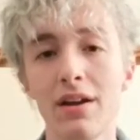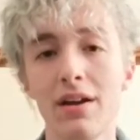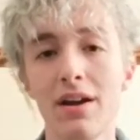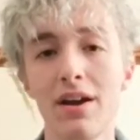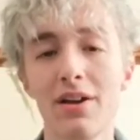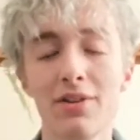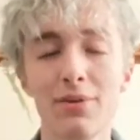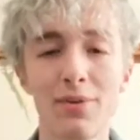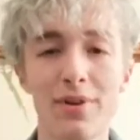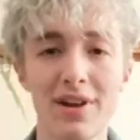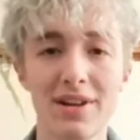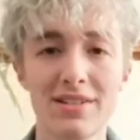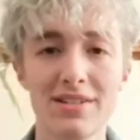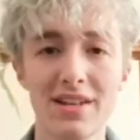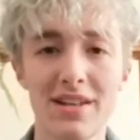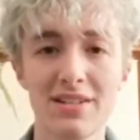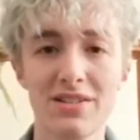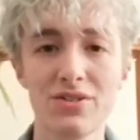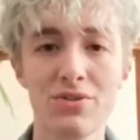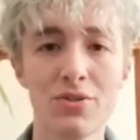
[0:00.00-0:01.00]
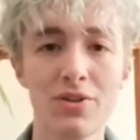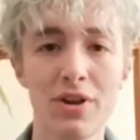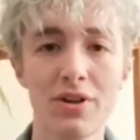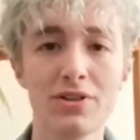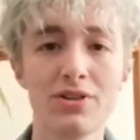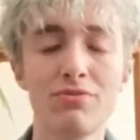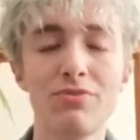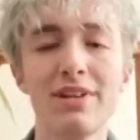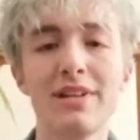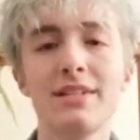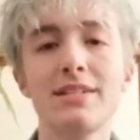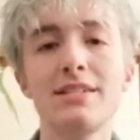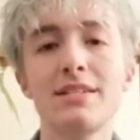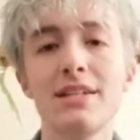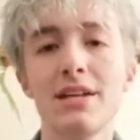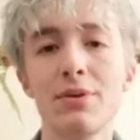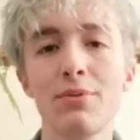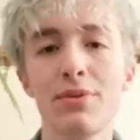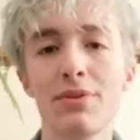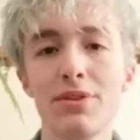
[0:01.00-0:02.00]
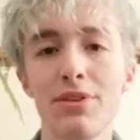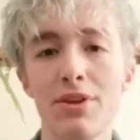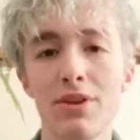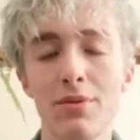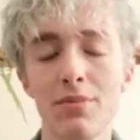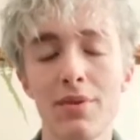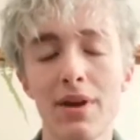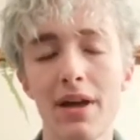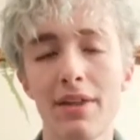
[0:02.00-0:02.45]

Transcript: Otherwise, it's not going to really stick with them,